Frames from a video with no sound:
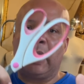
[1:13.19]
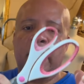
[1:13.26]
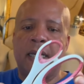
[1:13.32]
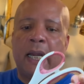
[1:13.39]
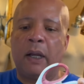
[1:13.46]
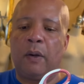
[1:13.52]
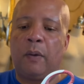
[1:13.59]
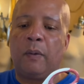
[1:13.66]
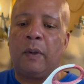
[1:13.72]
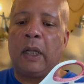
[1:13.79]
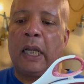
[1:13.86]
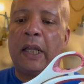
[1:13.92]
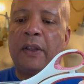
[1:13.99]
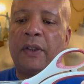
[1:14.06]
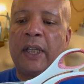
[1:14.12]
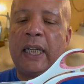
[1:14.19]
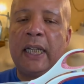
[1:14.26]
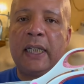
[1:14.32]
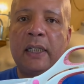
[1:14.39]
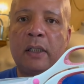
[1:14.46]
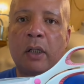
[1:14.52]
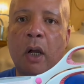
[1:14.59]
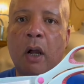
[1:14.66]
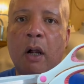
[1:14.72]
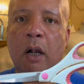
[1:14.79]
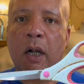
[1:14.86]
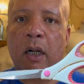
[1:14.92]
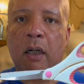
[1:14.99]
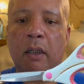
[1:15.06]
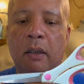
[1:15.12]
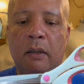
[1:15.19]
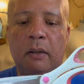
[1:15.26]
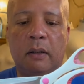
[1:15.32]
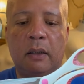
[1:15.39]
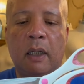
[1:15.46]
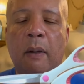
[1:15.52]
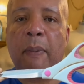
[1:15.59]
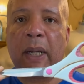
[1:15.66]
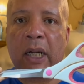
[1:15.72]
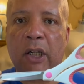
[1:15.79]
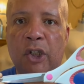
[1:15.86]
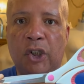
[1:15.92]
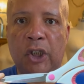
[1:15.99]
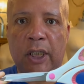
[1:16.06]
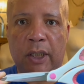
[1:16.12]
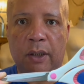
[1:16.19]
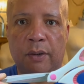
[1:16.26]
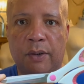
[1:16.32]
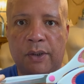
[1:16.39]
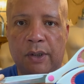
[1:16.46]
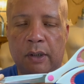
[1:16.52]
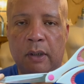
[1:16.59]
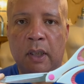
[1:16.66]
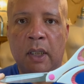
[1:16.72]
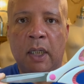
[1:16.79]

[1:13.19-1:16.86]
Now, these are a pair of shears.